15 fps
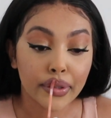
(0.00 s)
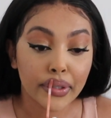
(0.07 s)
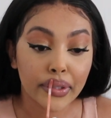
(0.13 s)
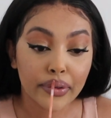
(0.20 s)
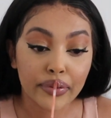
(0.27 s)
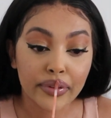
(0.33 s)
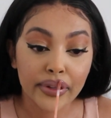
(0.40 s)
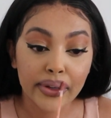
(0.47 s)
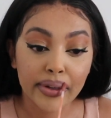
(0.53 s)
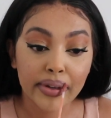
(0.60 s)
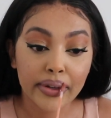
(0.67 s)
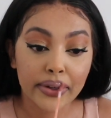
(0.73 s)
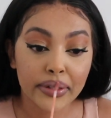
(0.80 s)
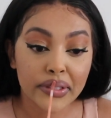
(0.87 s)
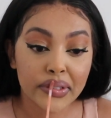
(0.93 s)
the
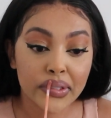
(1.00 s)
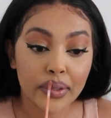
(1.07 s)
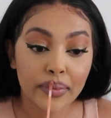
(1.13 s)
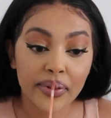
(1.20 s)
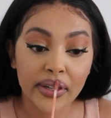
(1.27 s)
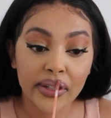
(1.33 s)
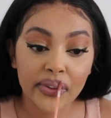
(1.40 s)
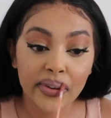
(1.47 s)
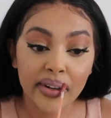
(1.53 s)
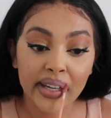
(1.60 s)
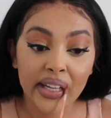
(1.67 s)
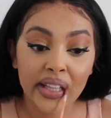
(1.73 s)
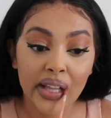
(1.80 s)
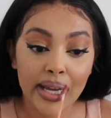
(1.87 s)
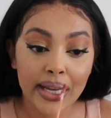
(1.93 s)
Soap and Glory
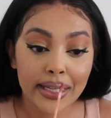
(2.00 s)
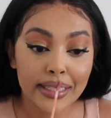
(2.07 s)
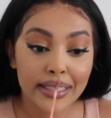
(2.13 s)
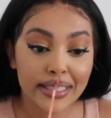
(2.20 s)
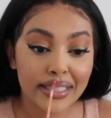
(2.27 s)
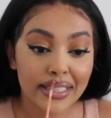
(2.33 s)
gloss,